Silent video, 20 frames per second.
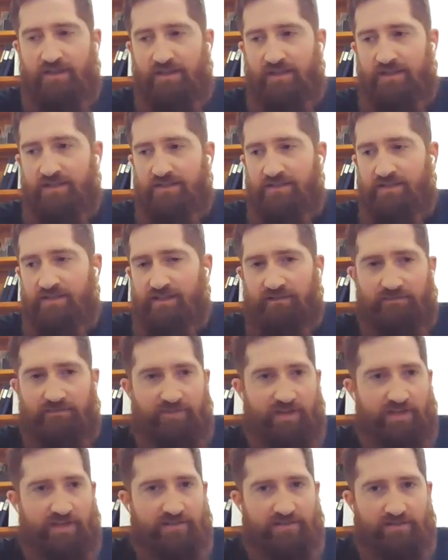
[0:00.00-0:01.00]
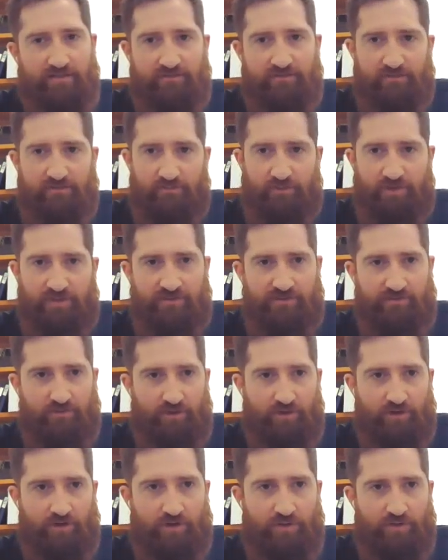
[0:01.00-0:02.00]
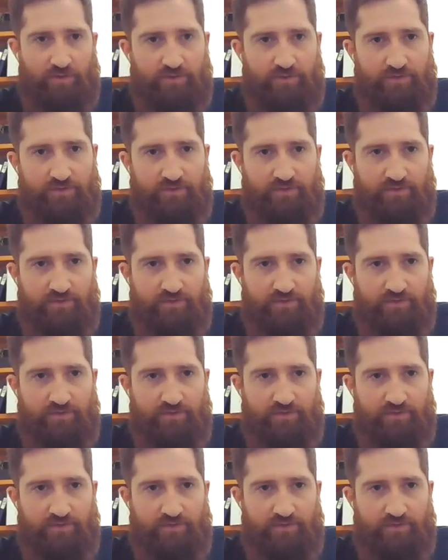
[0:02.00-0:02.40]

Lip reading: is it infects different reservoir hosts,